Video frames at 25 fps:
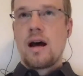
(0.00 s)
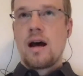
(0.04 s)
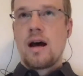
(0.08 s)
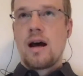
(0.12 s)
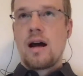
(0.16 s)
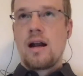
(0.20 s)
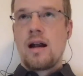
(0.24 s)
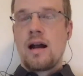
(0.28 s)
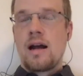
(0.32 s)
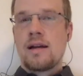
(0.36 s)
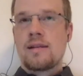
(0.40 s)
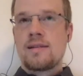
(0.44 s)

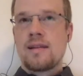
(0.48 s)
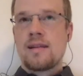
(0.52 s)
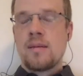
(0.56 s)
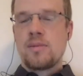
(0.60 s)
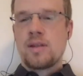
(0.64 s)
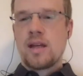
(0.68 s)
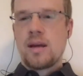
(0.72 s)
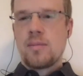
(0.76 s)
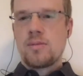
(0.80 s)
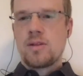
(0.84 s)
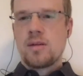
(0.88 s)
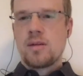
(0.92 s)

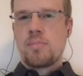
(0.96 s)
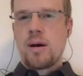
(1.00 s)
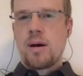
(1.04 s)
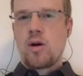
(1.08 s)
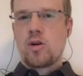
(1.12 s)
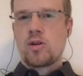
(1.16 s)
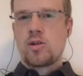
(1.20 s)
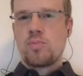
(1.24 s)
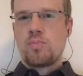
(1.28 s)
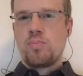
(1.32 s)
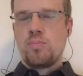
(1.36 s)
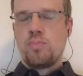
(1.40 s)
sometimes
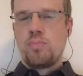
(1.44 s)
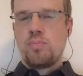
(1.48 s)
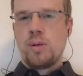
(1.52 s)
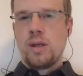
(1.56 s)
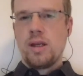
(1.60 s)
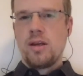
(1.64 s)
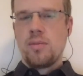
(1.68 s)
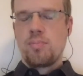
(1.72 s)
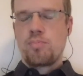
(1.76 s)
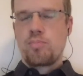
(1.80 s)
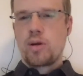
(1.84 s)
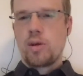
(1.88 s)
about
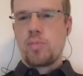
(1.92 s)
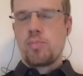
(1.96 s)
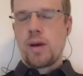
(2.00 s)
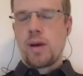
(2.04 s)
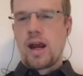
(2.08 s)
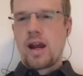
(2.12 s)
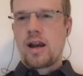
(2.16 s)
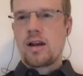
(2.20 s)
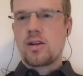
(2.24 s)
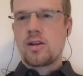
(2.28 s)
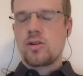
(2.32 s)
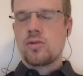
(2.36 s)
being
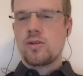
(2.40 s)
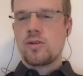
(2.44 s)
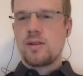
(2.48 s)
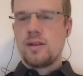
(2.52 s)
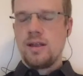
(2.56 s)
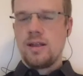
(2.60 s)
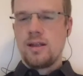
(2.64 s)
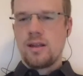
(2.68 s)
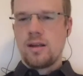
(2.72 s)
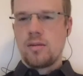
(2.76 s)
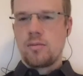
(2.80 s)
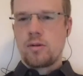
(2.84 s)
prepared to see
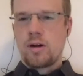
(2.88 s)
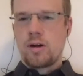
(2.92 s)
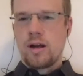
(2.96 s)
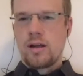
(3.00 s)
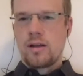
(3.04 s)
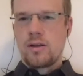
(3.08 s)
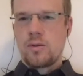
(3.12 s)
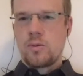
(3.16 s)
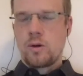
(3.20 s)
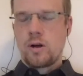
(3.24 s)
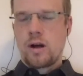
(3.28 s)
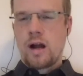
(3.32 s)
them, right?
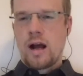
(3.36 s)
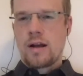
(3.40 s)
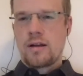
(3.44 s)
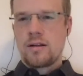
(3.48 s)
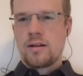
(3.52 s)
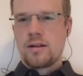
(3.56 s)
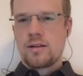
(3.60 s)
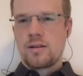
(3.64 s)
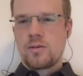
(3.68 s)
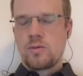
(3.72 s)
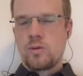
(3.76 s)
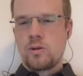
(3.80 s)
Where
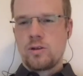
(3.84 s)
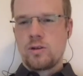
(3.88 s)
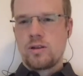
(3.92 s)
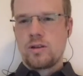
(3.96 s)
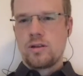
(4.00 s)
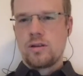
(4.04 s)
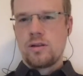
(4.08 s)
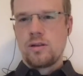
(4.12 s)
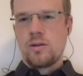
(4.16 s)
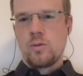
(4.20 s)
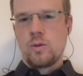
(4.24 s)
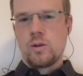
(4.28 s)
others
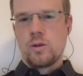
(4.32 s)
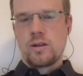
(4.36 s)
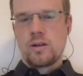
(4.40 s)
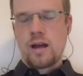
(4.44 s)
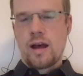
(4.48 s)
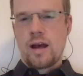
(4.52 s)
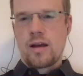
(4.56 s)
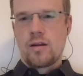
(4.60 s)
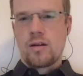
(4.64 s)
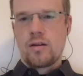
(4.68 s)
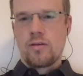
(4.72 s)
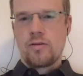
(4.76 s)
would
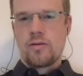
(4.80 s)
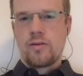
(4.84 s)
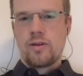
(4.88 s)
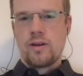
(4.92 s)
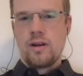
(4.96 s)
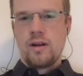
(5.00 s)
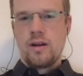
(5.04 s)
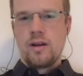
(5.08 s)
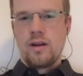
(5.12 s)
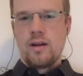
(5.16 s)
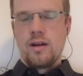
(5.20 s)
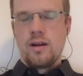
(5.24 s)
kind of
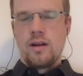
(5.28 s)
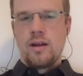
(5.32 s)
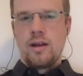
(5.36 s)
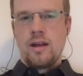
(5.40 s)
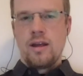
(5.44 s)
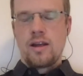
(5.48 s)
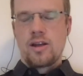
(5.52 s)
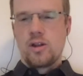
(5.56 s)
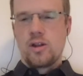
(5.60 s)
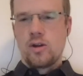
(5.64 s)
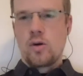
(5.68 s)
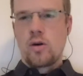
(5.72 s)

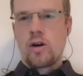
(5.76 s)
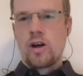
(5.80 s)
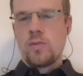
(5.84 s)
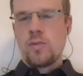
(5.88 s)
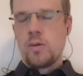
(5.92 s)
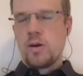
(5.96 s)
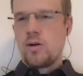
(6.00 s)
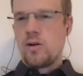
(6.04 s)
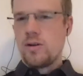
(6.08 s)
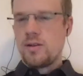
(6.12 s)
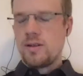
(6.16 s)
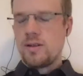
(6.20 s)
ignore it
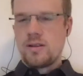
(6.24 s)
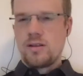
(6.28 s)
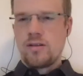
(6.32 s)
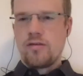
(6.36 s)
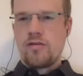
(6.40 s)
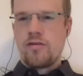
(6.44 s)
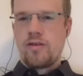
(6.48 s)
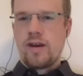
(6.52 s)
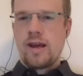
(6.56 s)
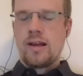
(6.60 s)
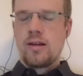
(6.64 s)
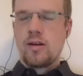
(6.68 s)
because it's a
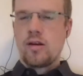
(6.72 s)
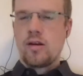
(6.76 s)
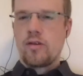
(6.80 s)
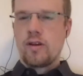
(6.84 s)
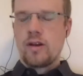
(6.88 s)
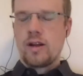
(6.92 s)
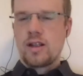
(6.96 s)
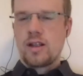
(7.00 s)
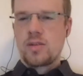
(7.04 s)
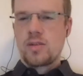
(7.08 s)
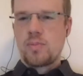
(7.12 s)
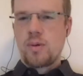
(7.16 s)
failure of an
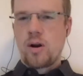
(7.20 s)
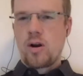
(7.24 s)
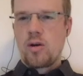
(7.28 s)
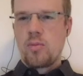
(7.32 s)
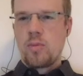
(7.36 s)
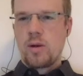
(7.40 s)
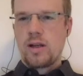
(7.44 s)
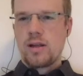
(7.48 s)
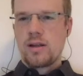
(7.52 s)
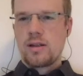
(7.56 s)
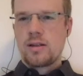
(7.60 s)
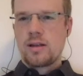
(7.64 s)

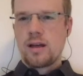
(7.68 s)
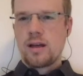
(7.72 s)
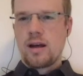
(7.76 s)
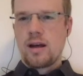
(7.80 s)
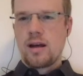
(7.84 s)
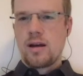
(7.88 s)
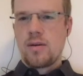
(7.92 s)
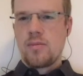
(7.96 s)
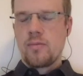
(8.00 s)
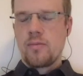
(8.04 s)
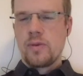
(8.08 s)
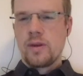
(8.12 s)
experiment.
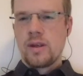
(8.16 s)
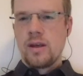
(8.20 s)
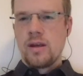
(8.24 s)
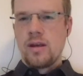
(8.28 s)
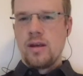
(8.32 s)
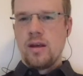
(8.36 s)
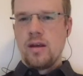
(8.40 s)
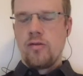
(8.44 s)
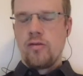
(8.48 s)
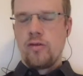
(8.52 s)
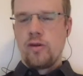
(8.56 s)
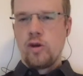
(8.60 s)

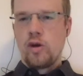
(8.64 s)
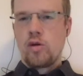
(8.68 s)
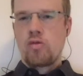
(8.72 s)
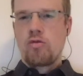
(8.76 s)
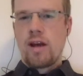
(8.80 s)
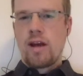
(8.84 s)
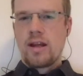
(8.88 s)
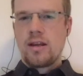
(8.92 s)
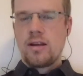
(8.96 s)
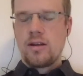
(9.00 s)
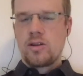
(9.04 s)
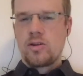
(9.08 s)
If you're
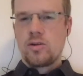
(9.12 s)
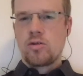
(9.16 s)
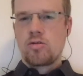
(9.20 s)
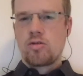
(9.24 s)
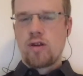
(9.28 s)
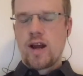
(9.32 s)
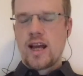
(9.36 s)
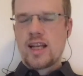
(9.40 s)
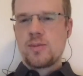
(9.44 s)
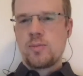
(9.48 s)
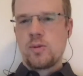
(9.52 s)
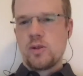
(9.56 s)
ready to
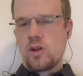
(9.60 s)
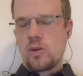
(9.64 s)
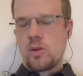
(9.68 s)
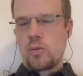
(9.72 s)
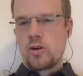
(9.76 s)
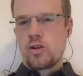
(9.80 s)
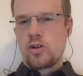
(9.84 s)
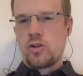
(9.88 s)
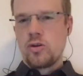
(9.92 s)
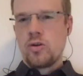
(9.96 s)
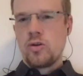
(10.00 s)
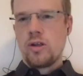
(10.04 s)
grasp this
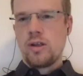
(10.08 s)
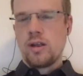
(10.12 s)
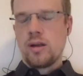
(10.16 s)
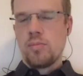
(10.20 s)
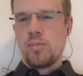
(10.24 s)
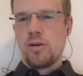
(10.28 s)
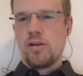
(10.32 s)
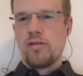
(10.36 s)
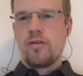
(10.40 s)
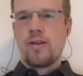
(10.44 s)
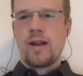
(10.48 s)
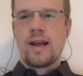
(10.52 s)
opportunity and be
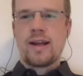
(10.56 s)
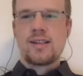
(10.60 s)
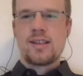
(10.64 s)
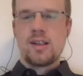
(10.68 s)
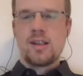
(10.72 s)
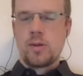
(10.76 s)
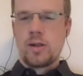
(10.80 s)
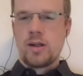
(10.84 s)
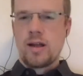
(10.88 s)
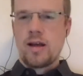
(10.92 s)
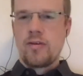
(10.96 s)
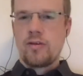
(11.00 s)
flexible
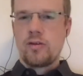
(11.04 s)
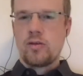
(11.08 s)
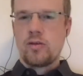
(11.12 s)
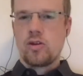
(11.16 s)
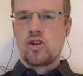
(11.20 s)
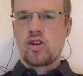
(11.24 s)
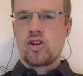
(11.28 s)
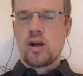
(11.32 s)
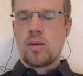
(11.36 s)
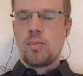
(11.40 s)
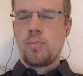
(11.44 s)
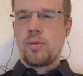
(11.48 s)
enough to
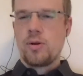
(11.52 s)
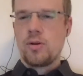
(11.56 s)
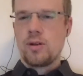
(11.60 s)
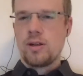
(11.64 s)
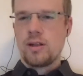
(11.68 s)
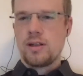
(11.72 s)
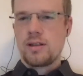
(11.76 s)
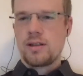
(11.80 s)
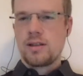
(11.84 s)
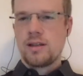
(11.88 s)
jump on this,